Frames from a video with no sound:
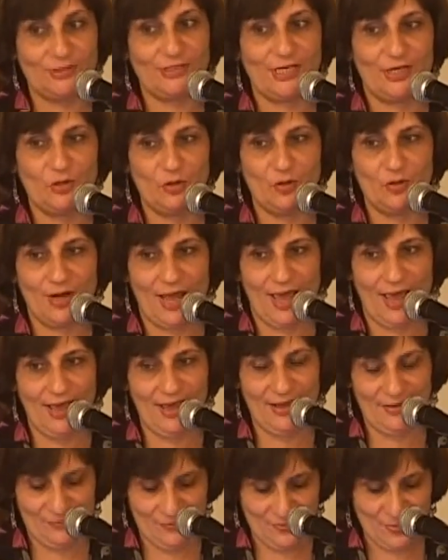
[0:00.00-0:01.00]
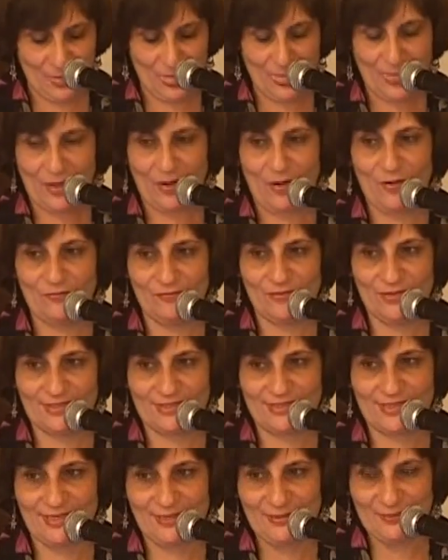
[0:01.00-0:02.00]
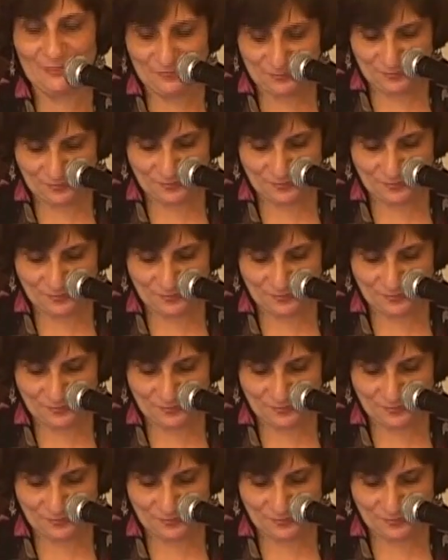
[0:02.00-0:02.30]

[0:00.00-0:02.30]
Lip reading: which I don't have, obviously.